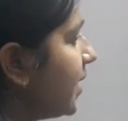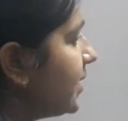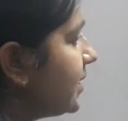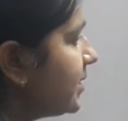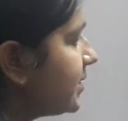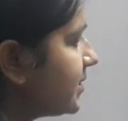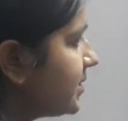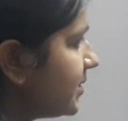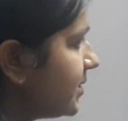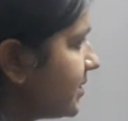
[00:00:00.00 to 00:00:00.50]

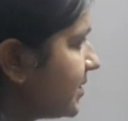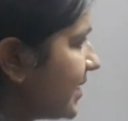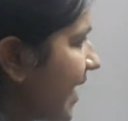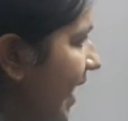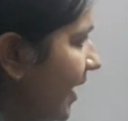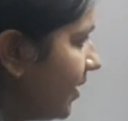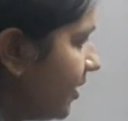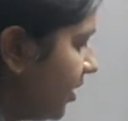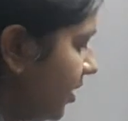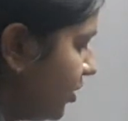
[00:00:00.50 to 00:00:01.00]

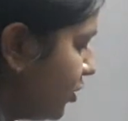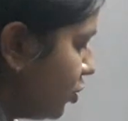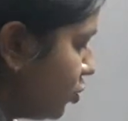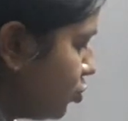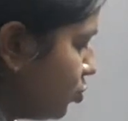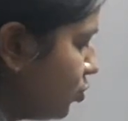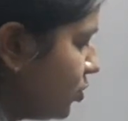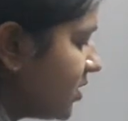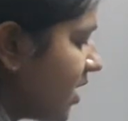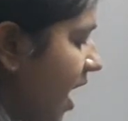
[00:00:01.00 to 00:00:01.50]
skeletal
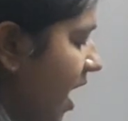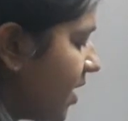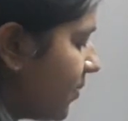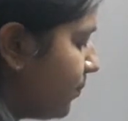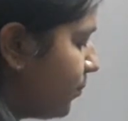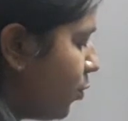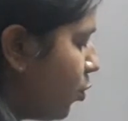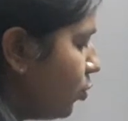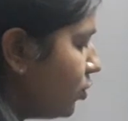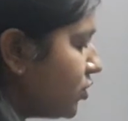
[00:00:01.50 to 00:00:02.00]
tissues are
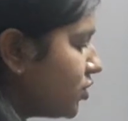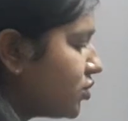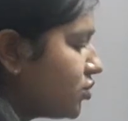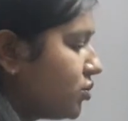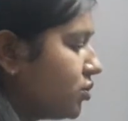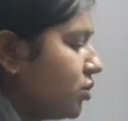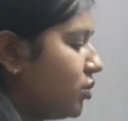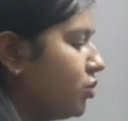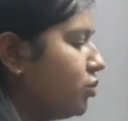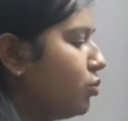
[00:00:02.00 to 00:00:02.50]

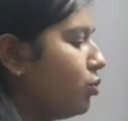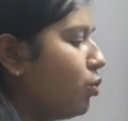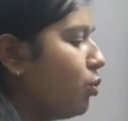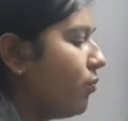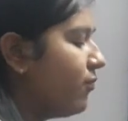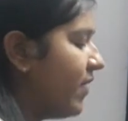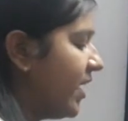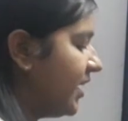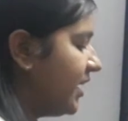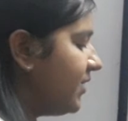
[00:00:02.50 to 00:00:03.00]
bones. You know
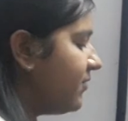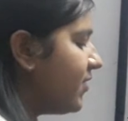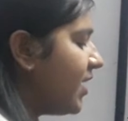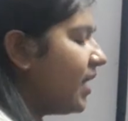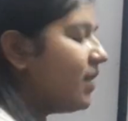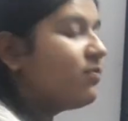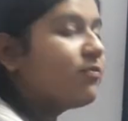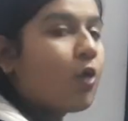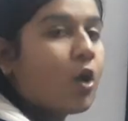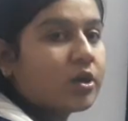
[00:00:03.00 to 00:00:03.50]
very
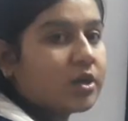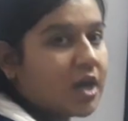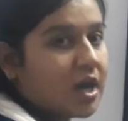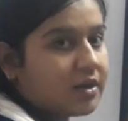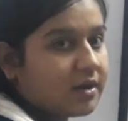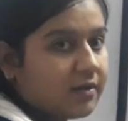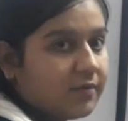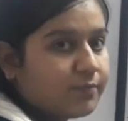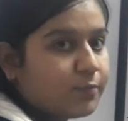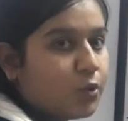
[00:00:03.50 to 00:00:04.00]
well what
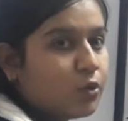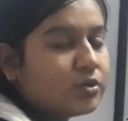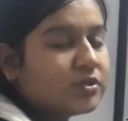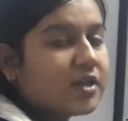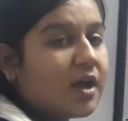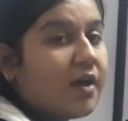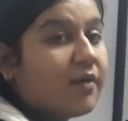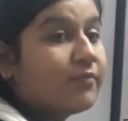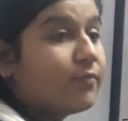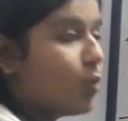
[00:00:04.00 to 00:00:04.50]
are our bones.
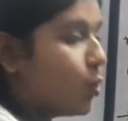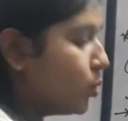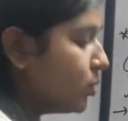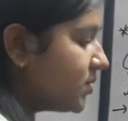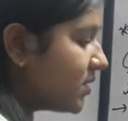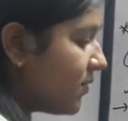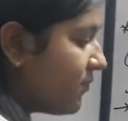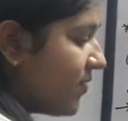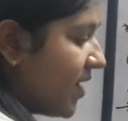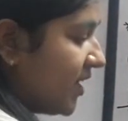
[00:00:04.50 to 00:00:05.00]
Our bones
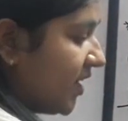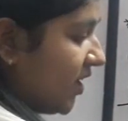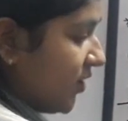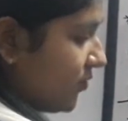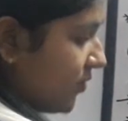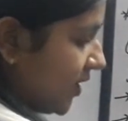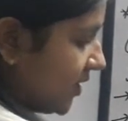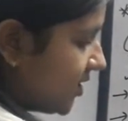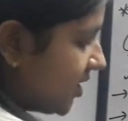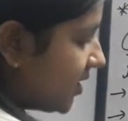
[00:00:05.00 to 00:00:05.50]
are very
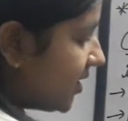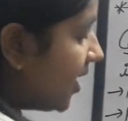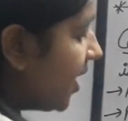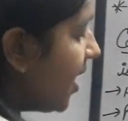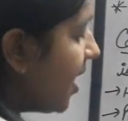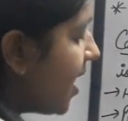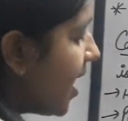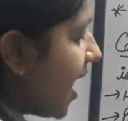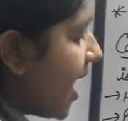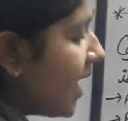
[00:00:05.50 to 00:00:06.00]
rigid
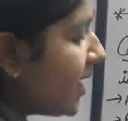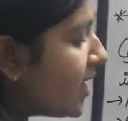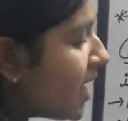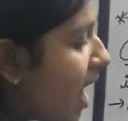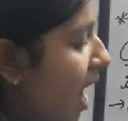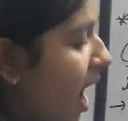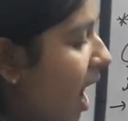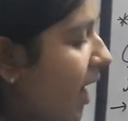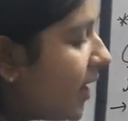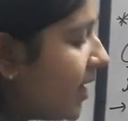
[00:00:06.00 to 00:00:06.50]
and
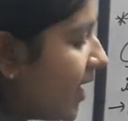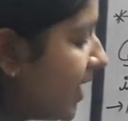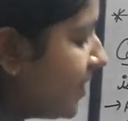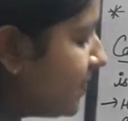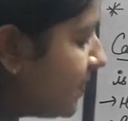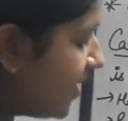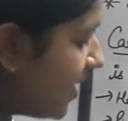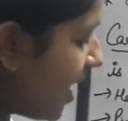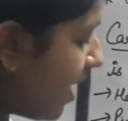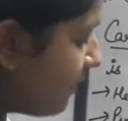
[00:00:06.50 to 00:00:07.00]
hard, and
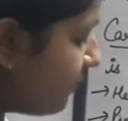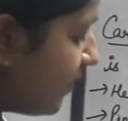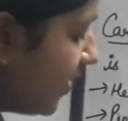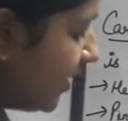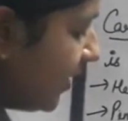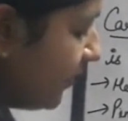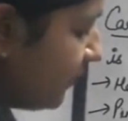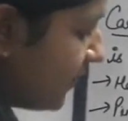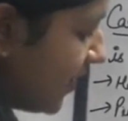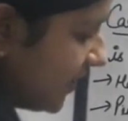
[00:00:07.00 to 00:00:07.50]
they are
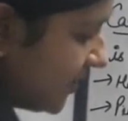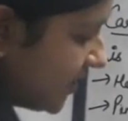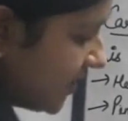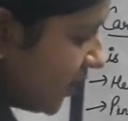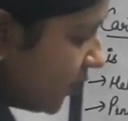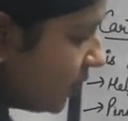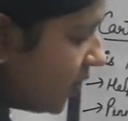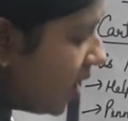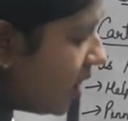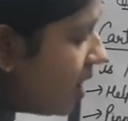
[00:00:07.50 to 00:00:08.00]
very
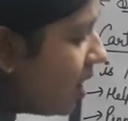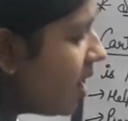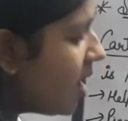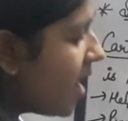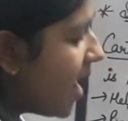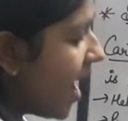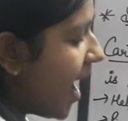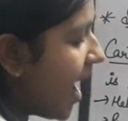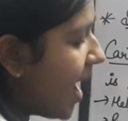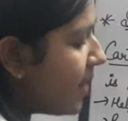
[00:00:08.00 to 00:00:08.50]
vascular
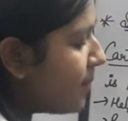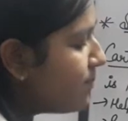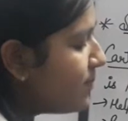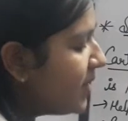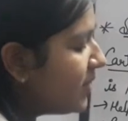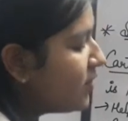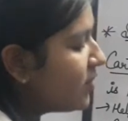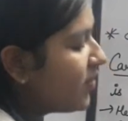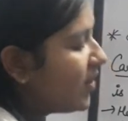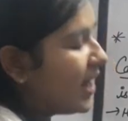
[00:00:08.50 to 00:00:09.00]
and
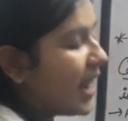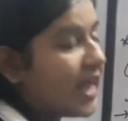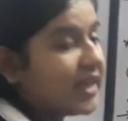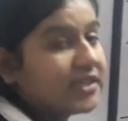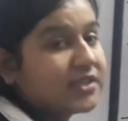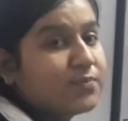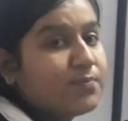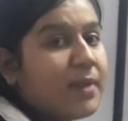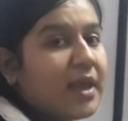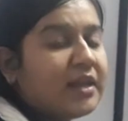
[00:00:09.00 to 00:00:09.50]

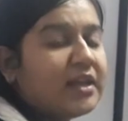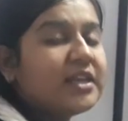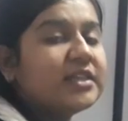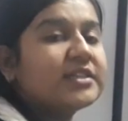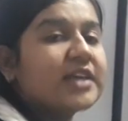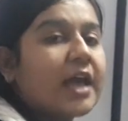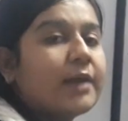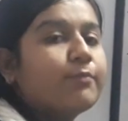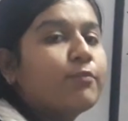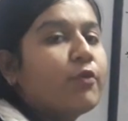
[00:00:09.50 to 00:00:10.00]
mineralized. Many
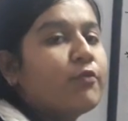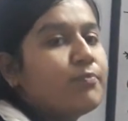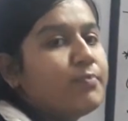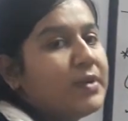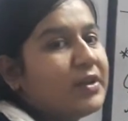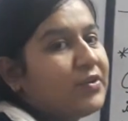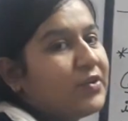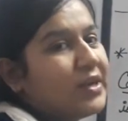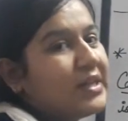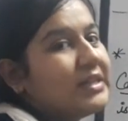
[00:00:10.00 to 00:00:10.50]
type of
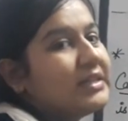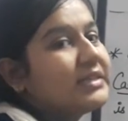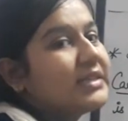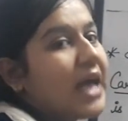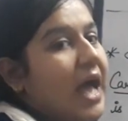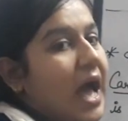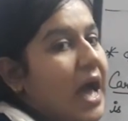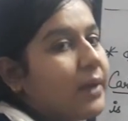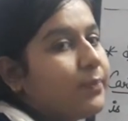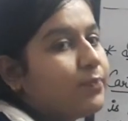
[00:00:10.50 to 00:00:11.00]
minerals
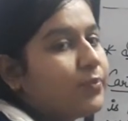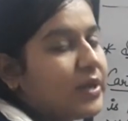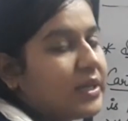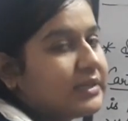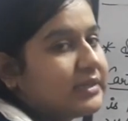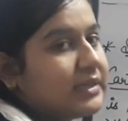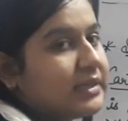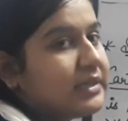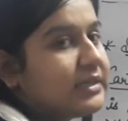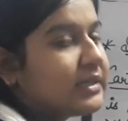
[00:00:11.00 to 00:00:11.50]
are
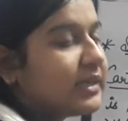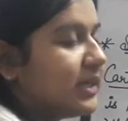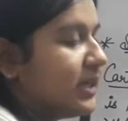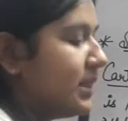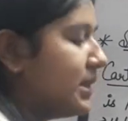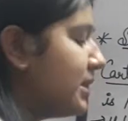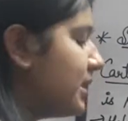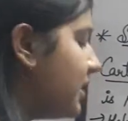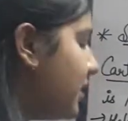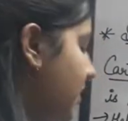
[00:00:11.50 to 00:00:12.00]
present
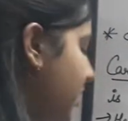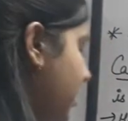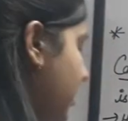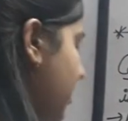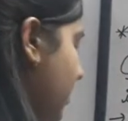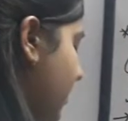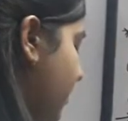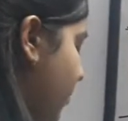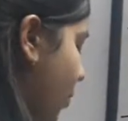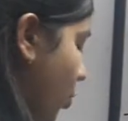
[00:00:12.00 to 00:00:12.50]
in the
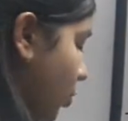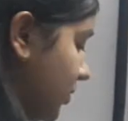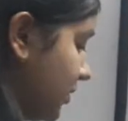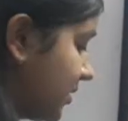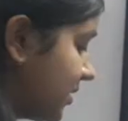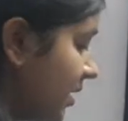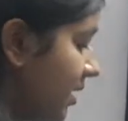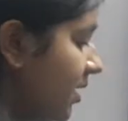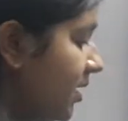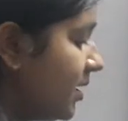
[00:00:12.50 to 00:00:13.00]

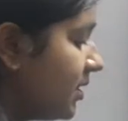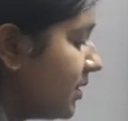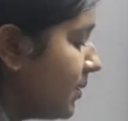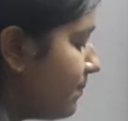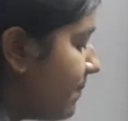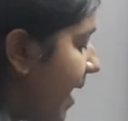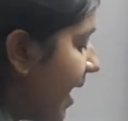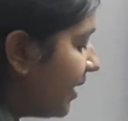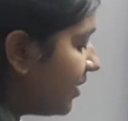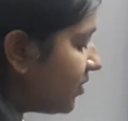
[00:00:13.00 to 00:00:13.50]
bones. The
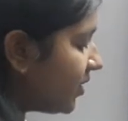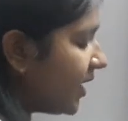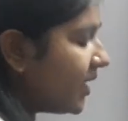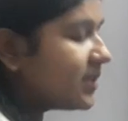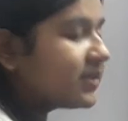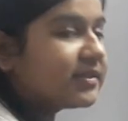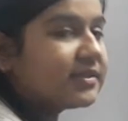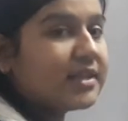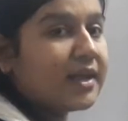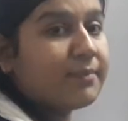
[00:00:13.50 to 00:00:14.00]

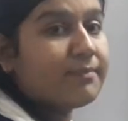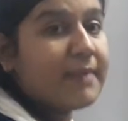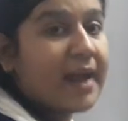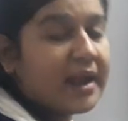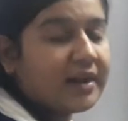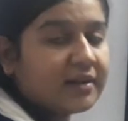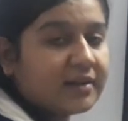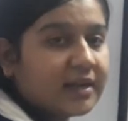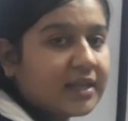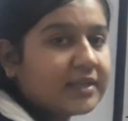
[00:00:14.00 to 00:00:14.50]
matrix,
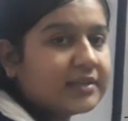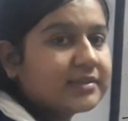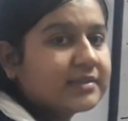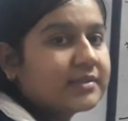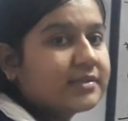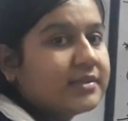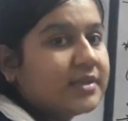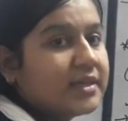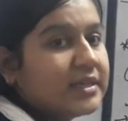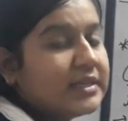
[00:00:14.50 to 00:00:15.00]

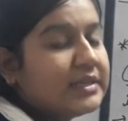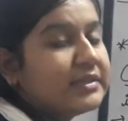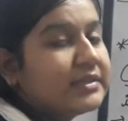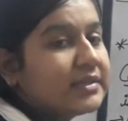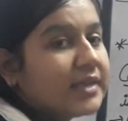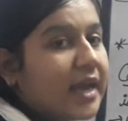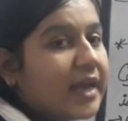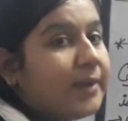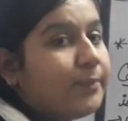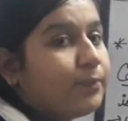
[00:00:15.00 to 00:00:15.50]
the
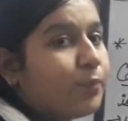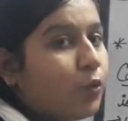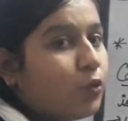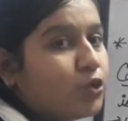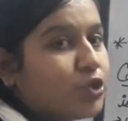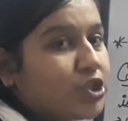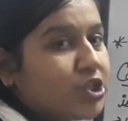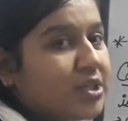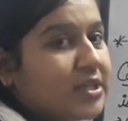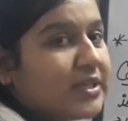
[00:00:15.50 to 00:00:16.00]
inside
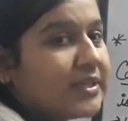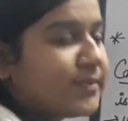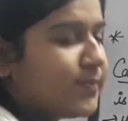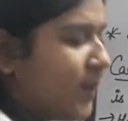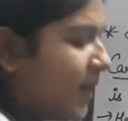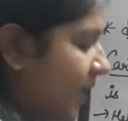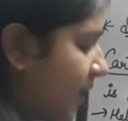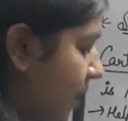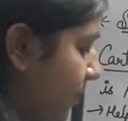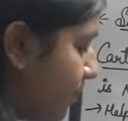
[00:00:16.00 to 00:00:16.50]
portion is
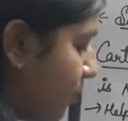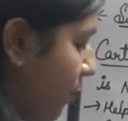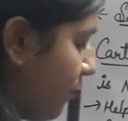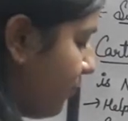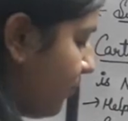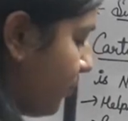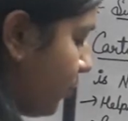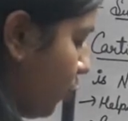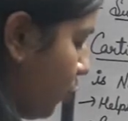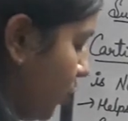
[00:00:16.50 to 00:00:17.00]
made up
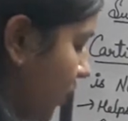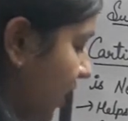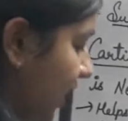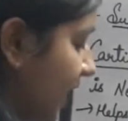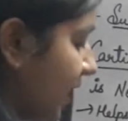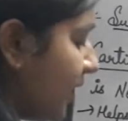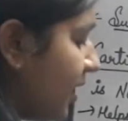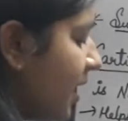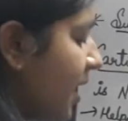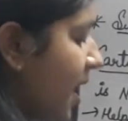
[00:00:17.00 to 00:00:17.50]
of
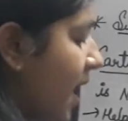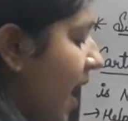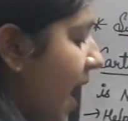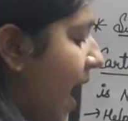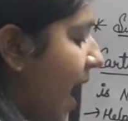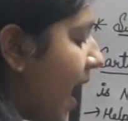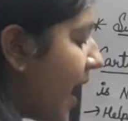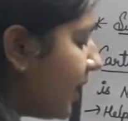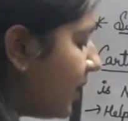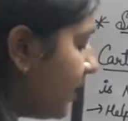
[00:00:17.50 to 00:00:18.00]
protein,
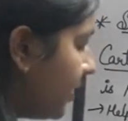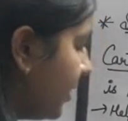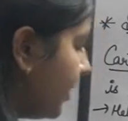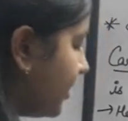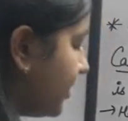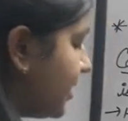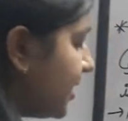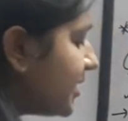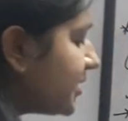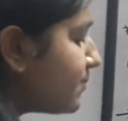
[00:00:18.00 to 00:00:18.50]
and
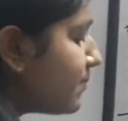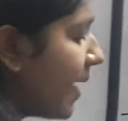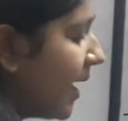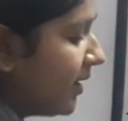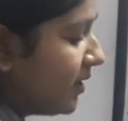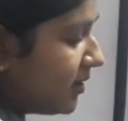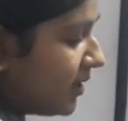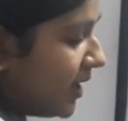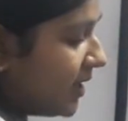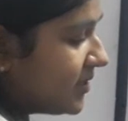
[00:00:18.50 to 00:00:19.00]
this
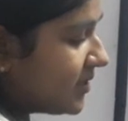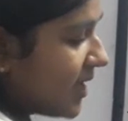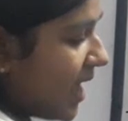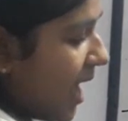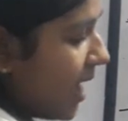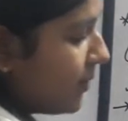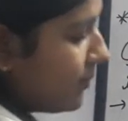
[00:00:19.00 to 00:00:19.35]
matrix are